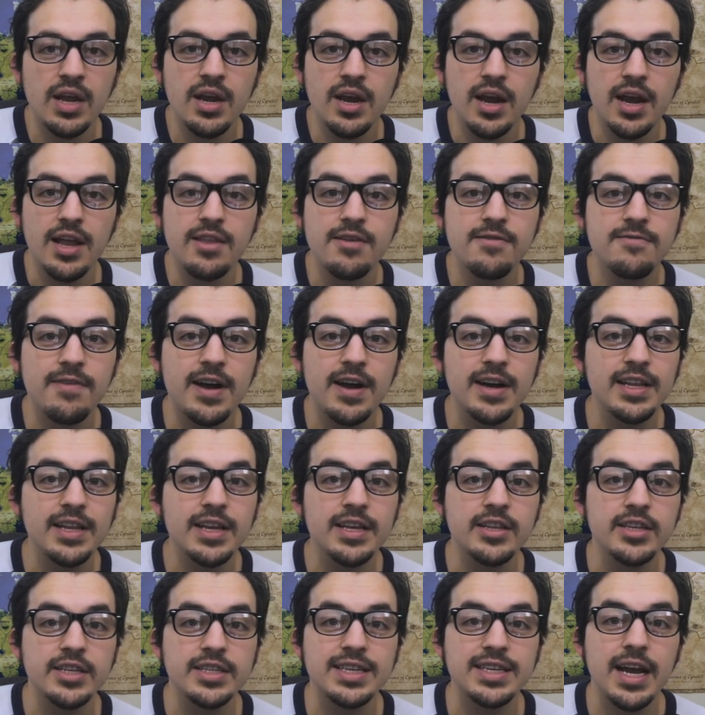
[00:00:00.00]
And then finally, in
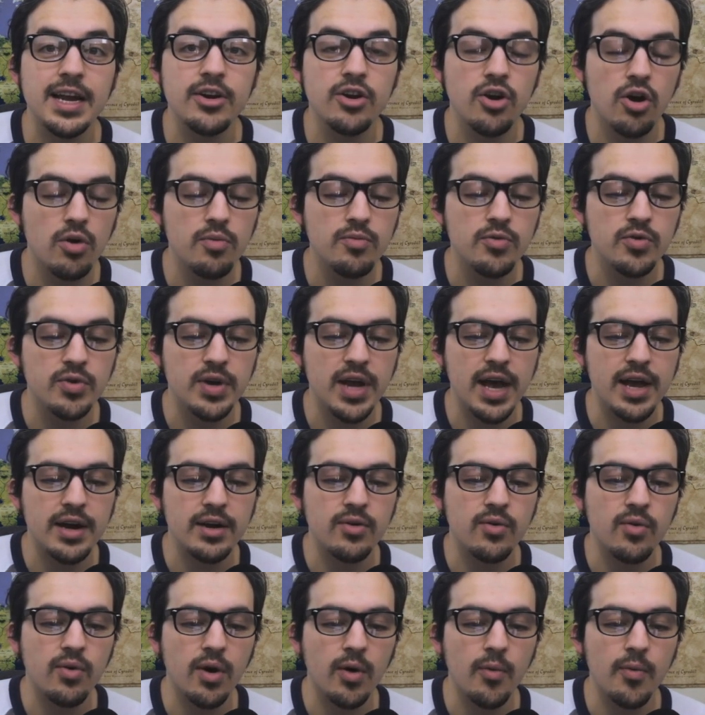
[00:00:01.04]
the Saikomu
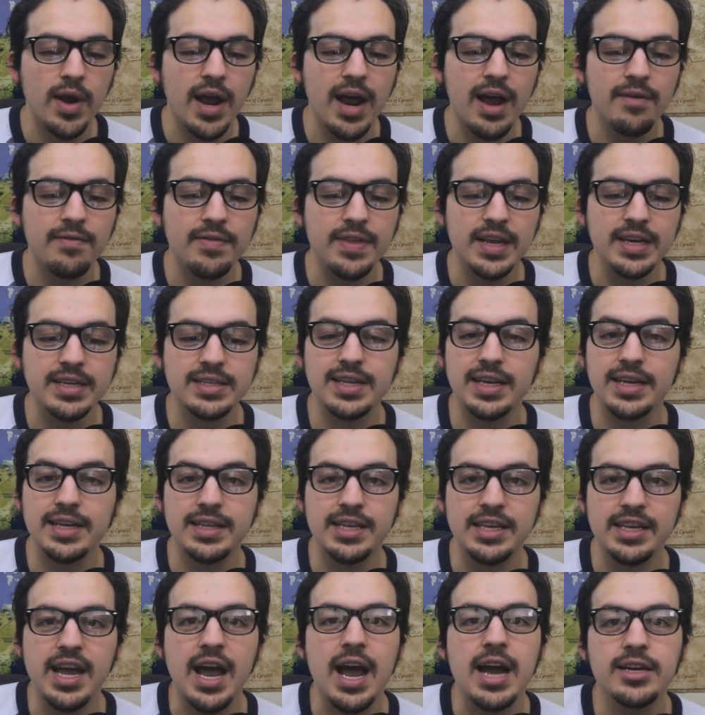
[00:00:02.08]
category, we have things like
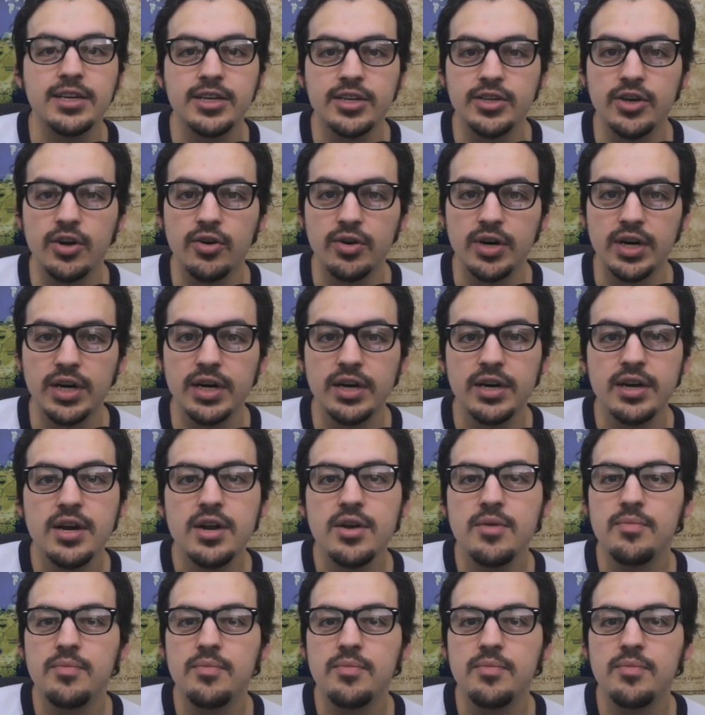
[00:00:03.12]
the Yacht Doga,